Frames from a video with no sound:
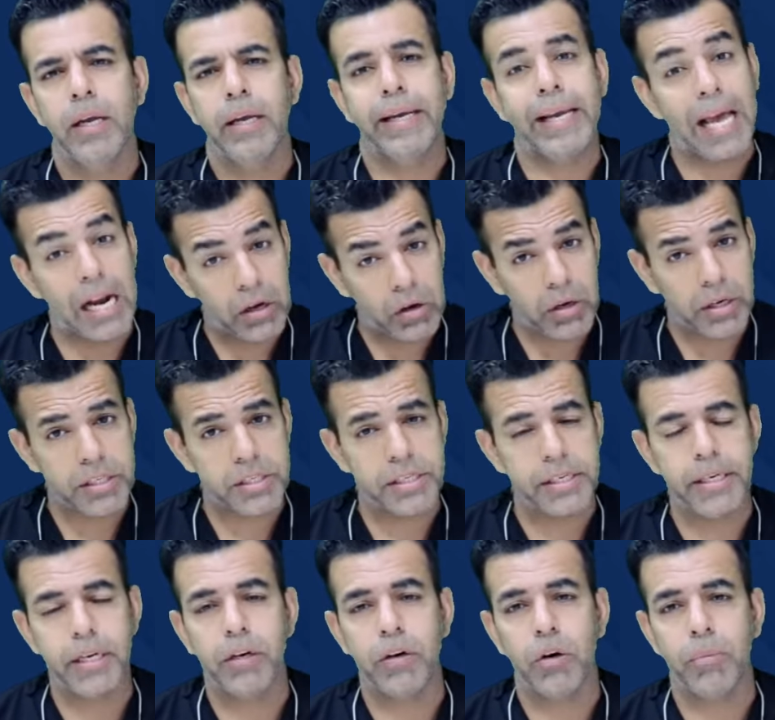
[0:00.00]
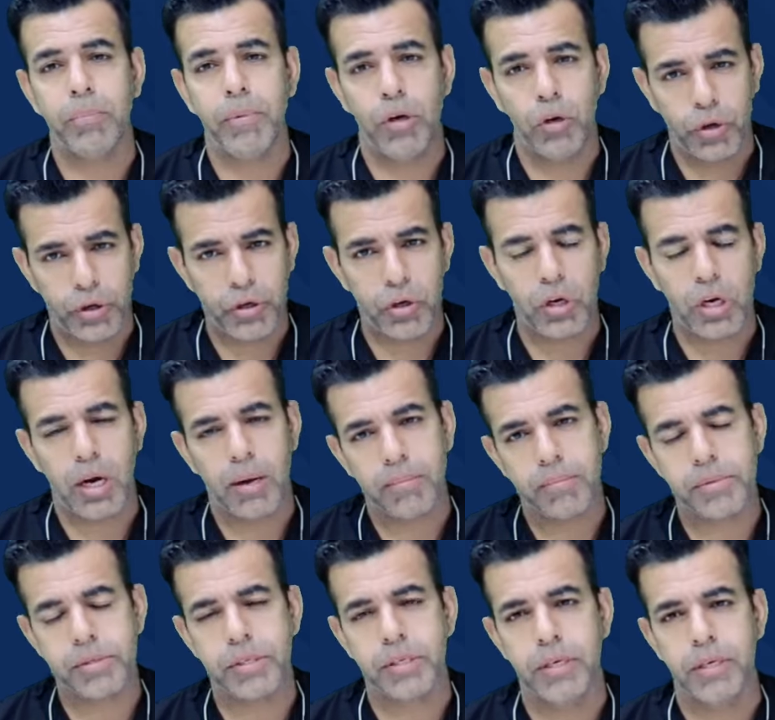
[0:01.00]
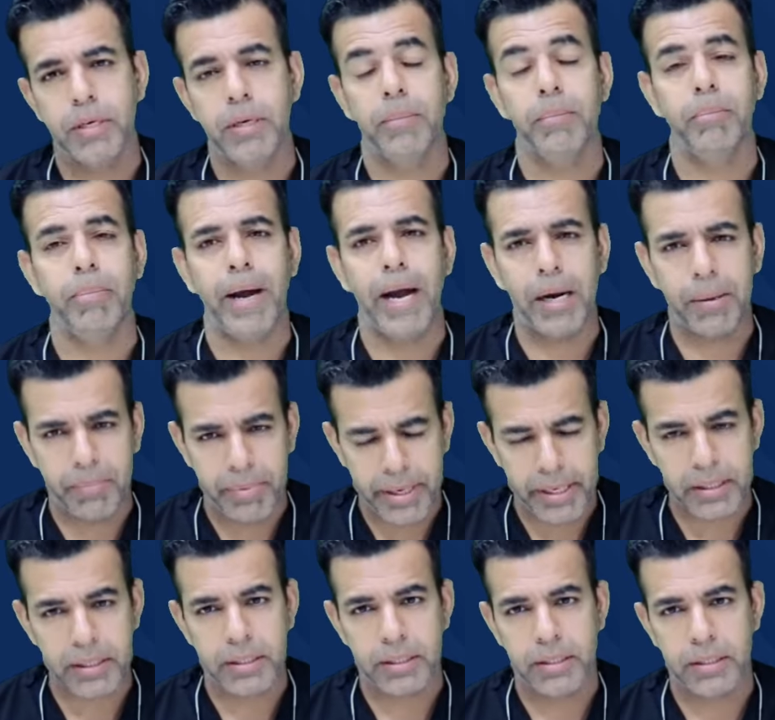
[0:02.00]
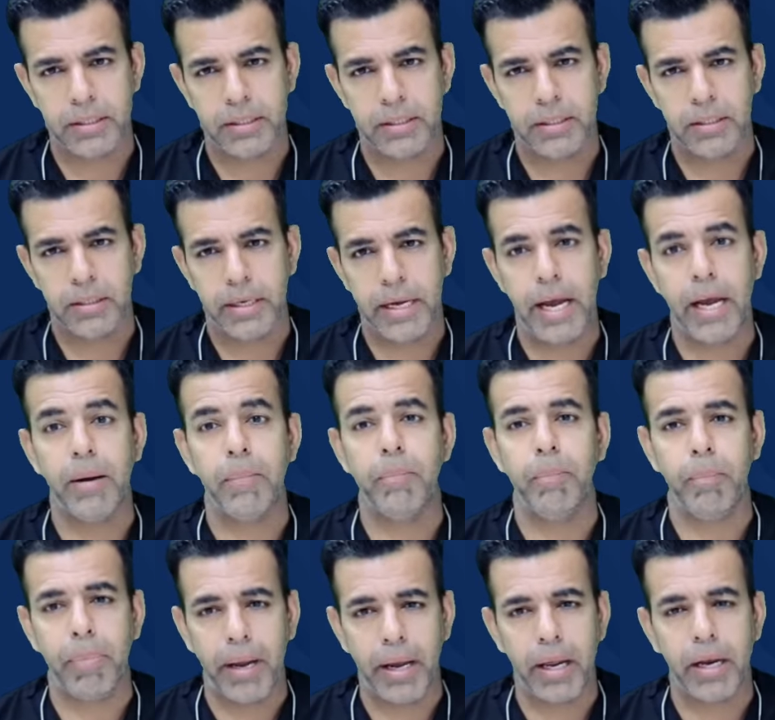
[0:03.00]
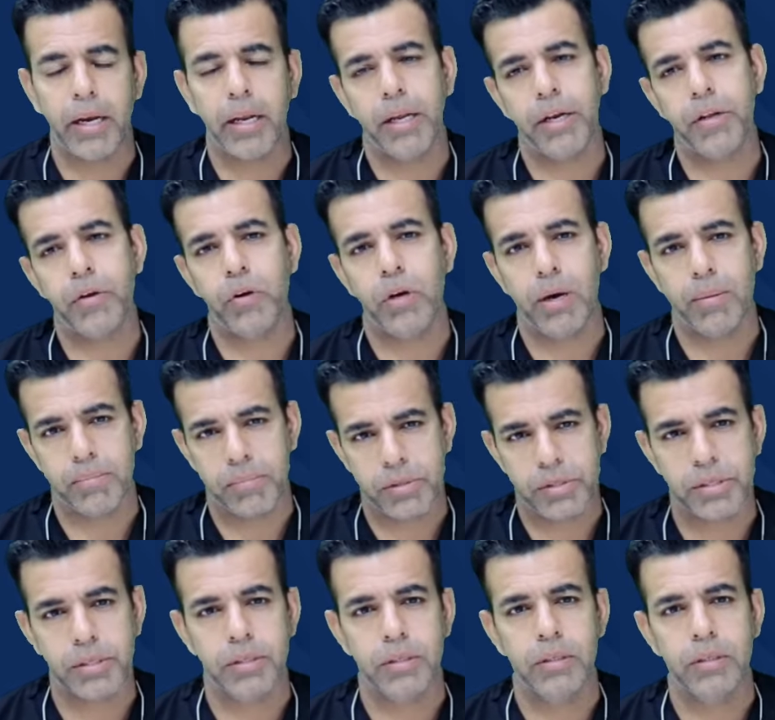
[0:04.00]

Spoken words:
calculus near or below your gums, bad breath, and pain in your gums.